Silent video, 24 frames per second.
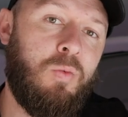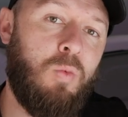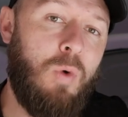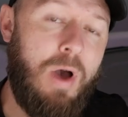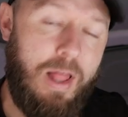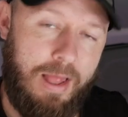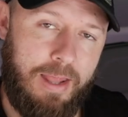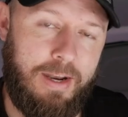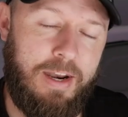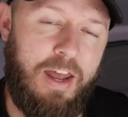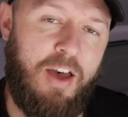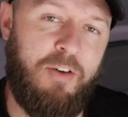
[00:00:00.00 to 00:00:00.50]

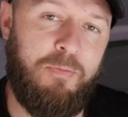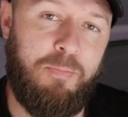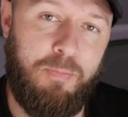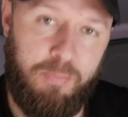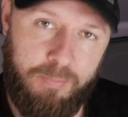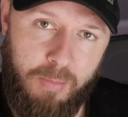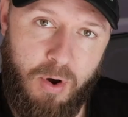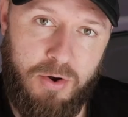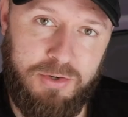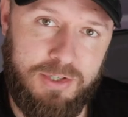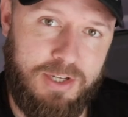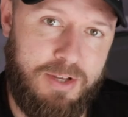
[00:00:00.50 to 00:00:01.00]
well enough,
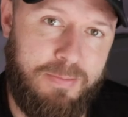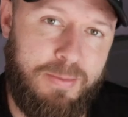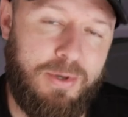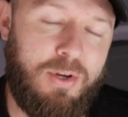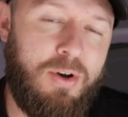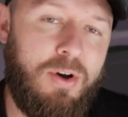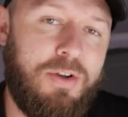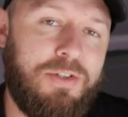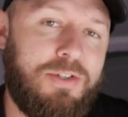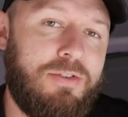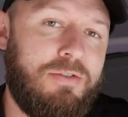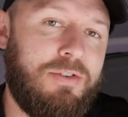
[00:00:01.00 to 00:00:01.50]
mostly
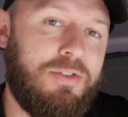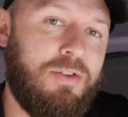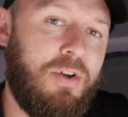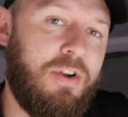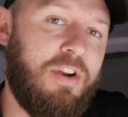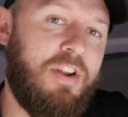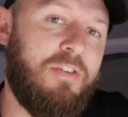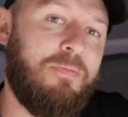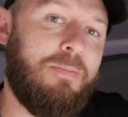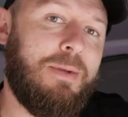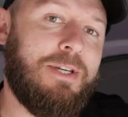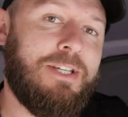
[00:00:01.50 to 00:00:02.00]
because there is
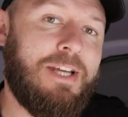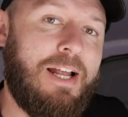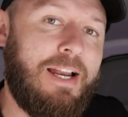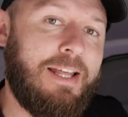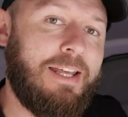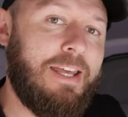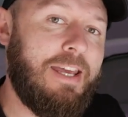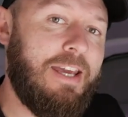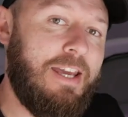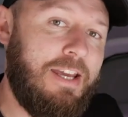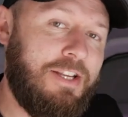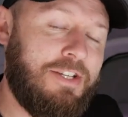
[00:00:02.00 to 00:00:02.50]
not enough
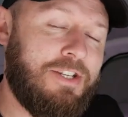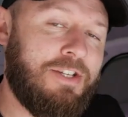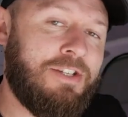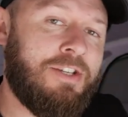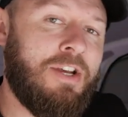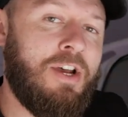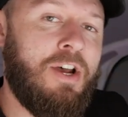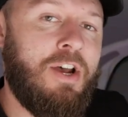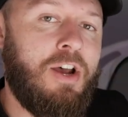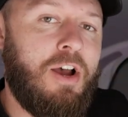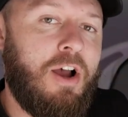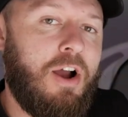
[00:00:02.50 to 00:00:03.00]
metallic
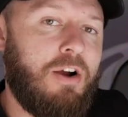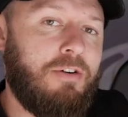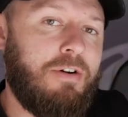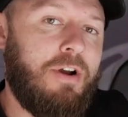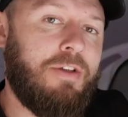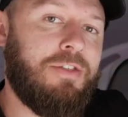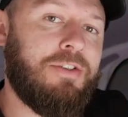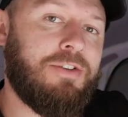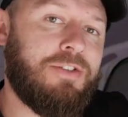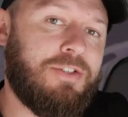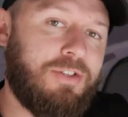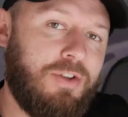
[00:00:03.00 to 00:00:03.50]
edges
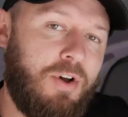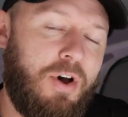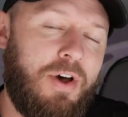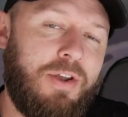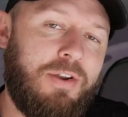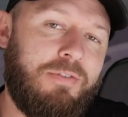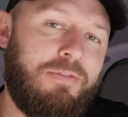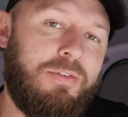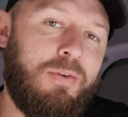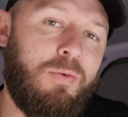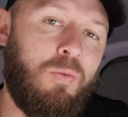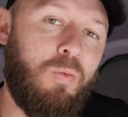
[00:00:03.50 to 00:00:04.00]
around the
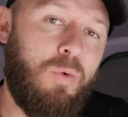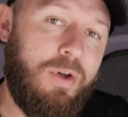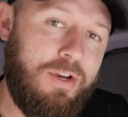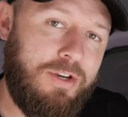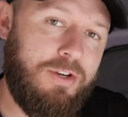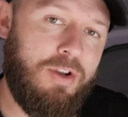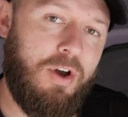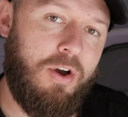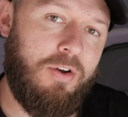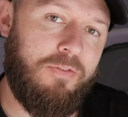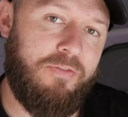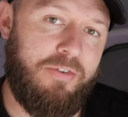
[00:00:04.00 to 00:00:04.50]
side of the
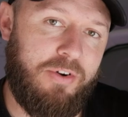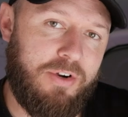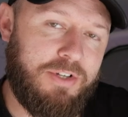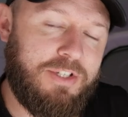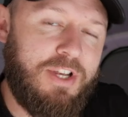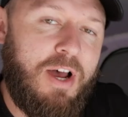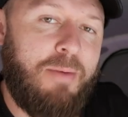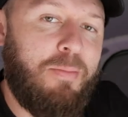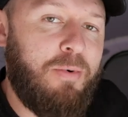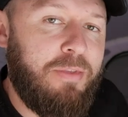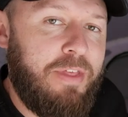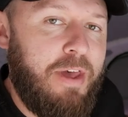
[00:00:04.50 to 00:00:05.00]
window. For
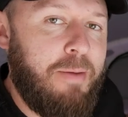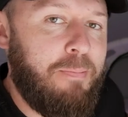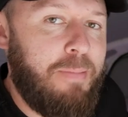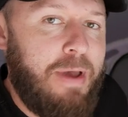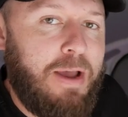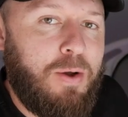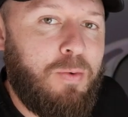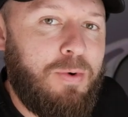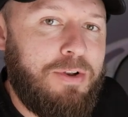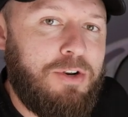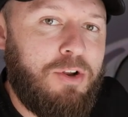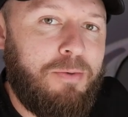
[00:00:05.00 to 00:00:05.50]
example, that
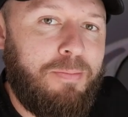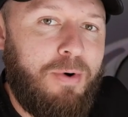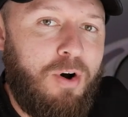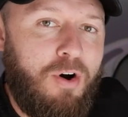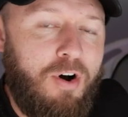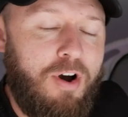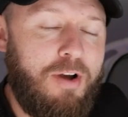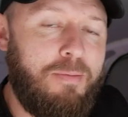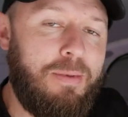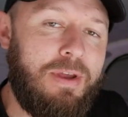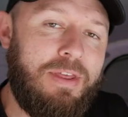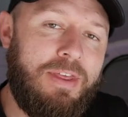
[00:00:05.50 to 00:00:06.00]
back window
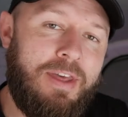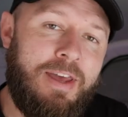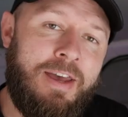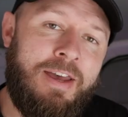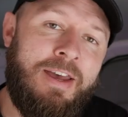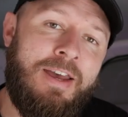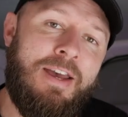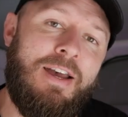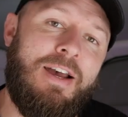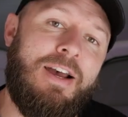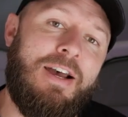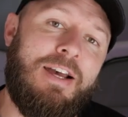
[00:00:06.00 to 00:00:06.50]
behind me
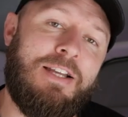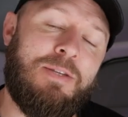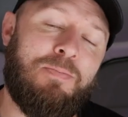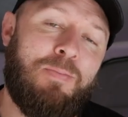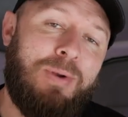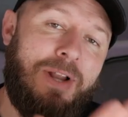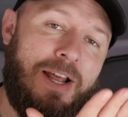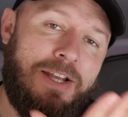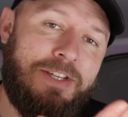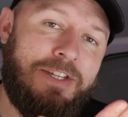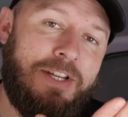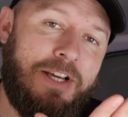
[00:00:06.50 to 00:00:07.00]
there is
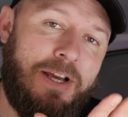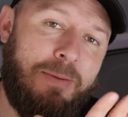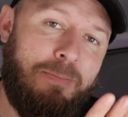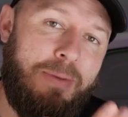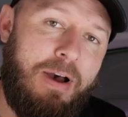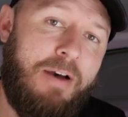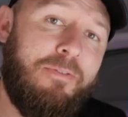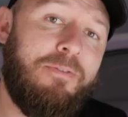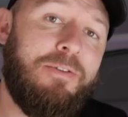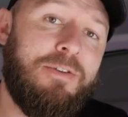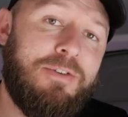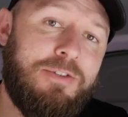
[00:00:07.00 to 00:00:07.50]
plastic
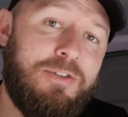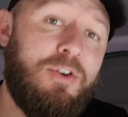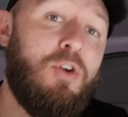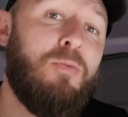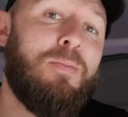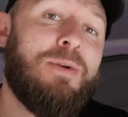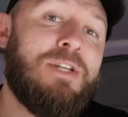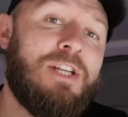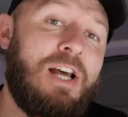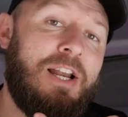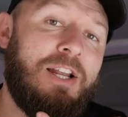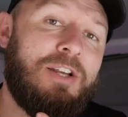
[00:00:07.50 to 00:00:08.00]
above and there's
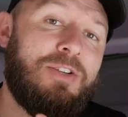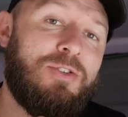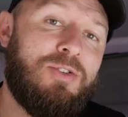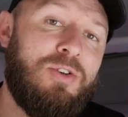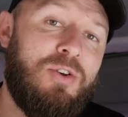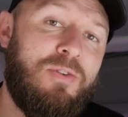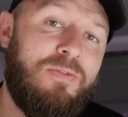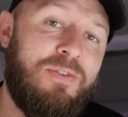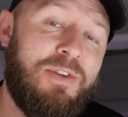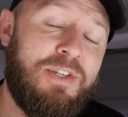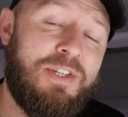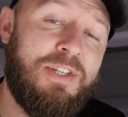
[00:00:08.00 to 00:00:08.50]
no metallic
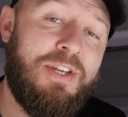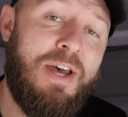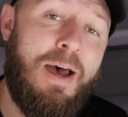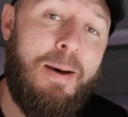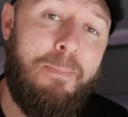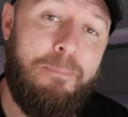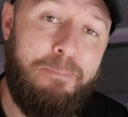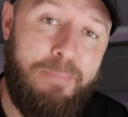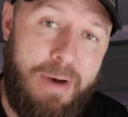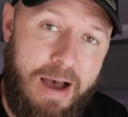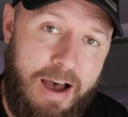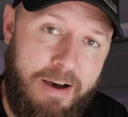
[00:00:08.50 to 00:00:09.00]
surface
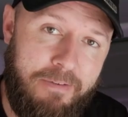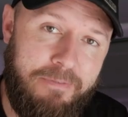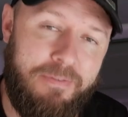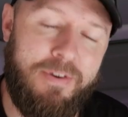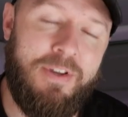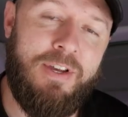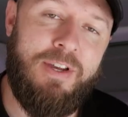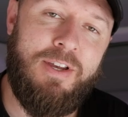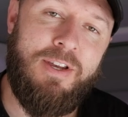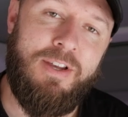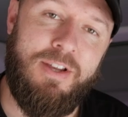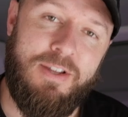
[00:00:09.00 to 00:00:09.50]
above.
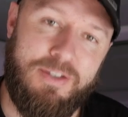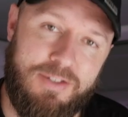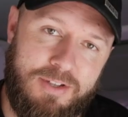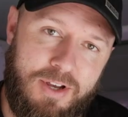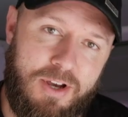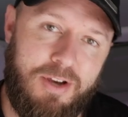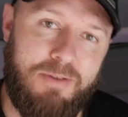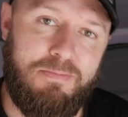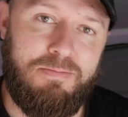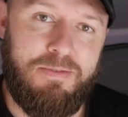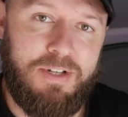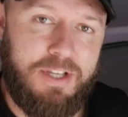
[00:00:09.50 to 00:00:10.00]

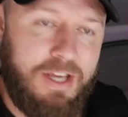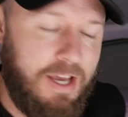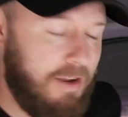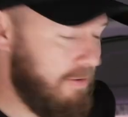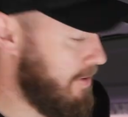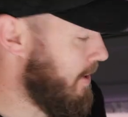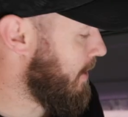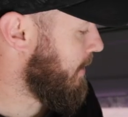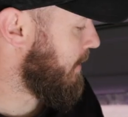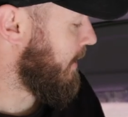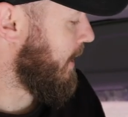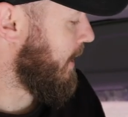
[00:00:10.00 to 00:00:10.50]
So to get around